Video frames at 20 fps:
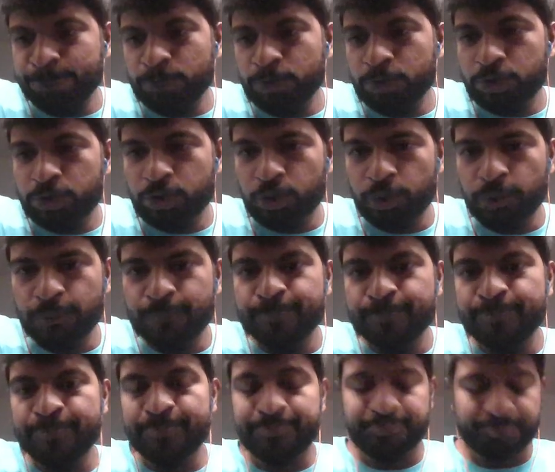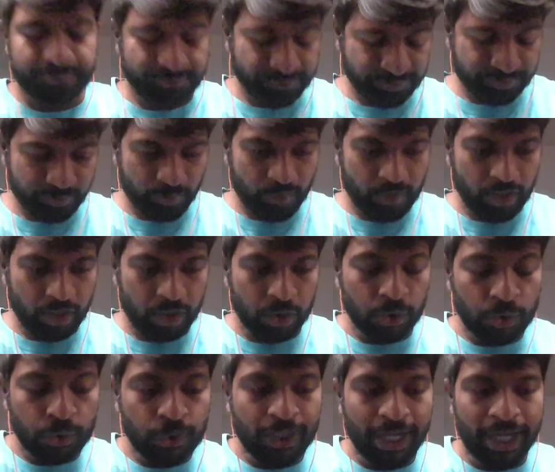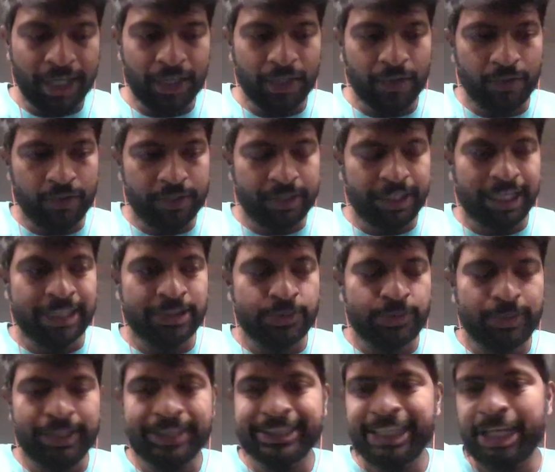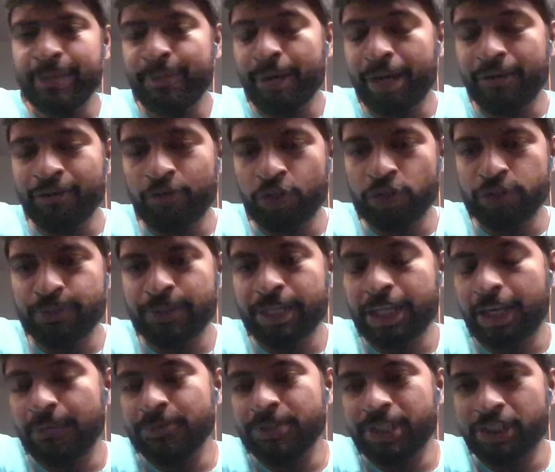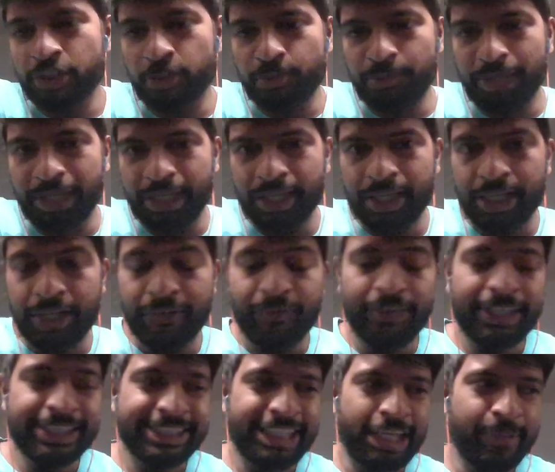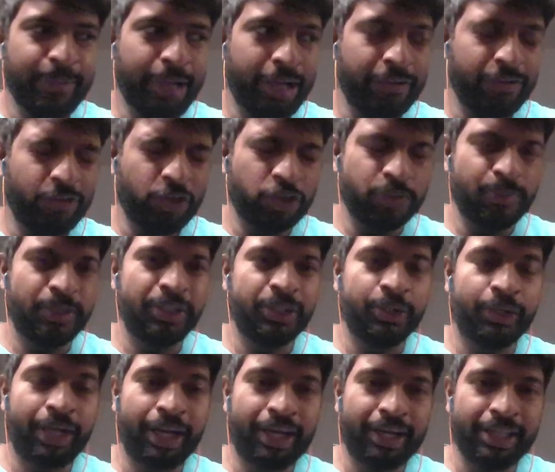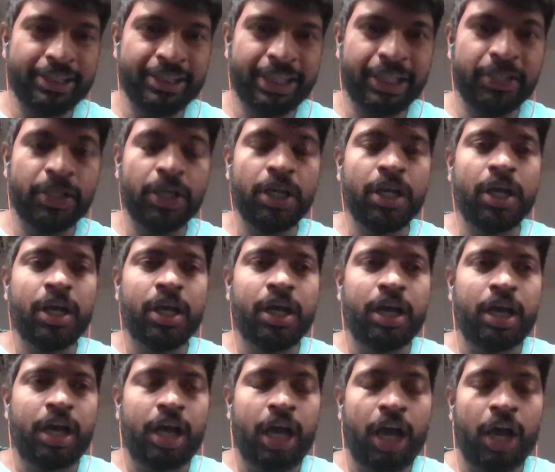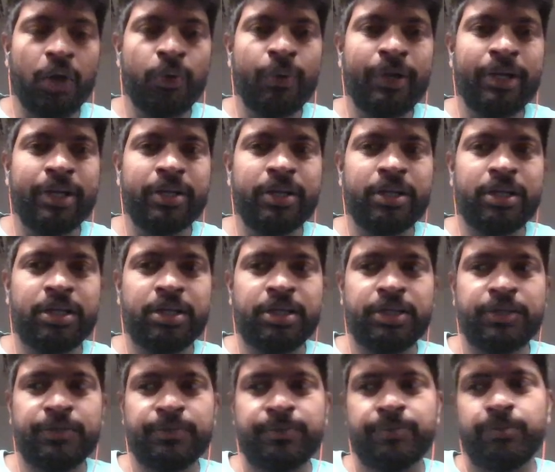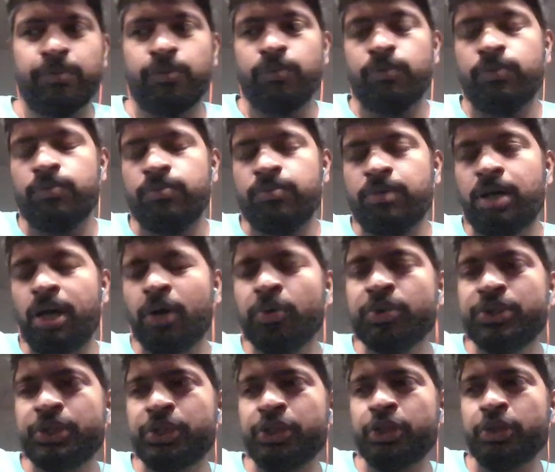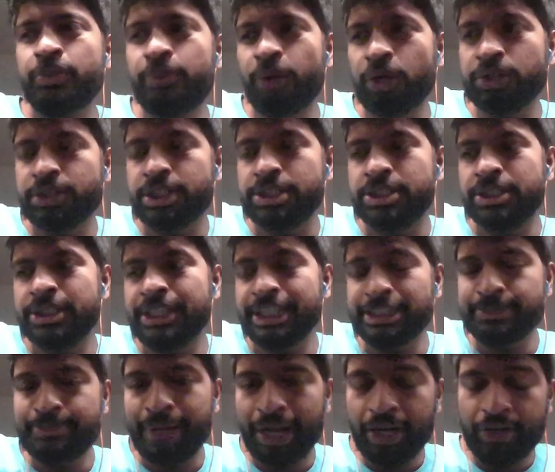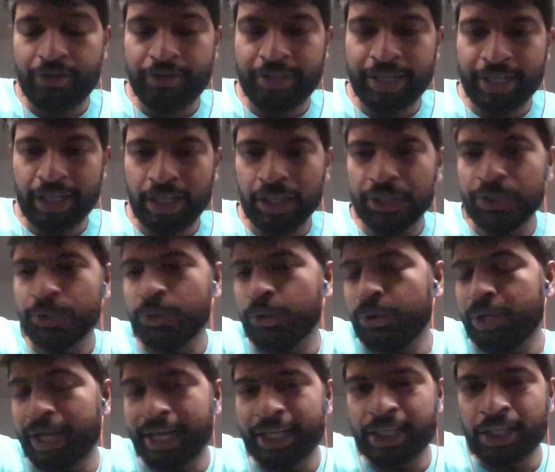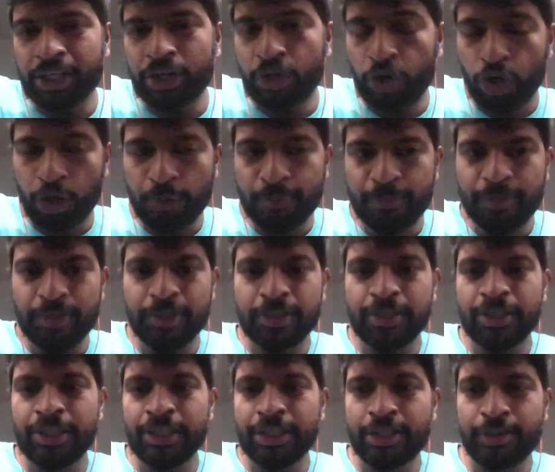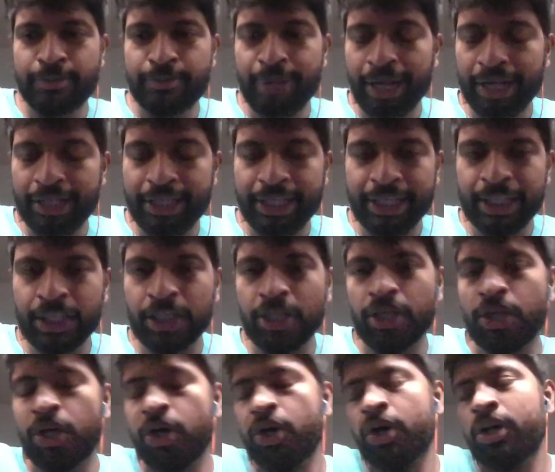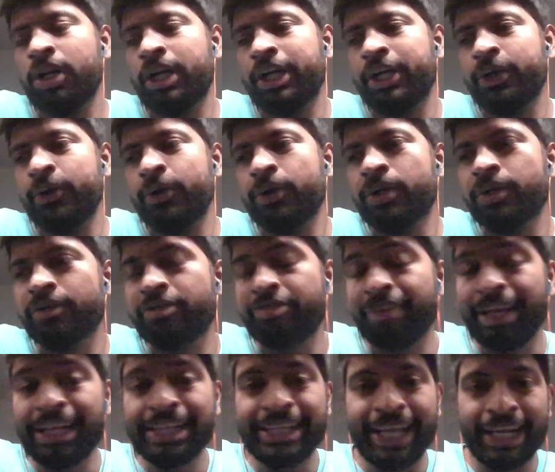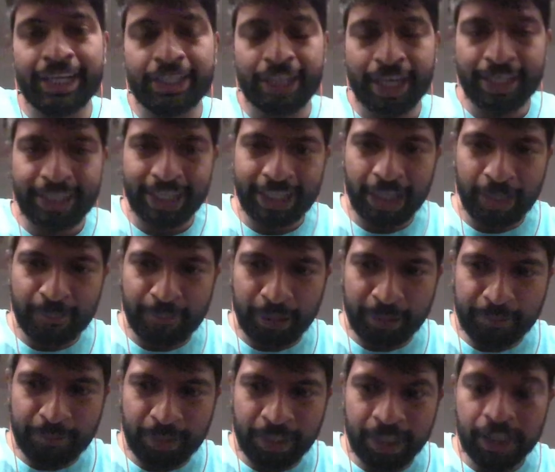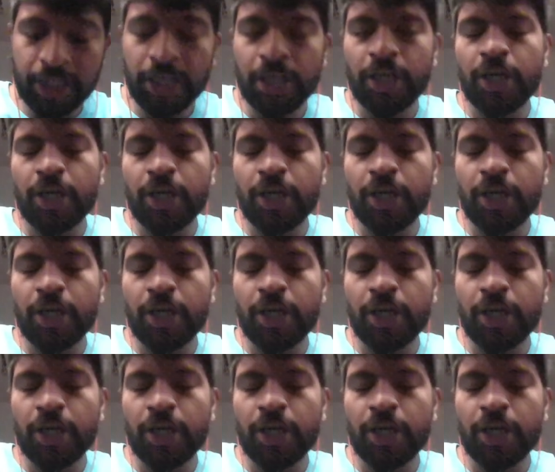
So to do that, that's where the schema enforcement comes into play. With the schema enforcement, you can decide how and how should you process these bad data. You could either drop the bad data, or like you could fail the entire data pipeline,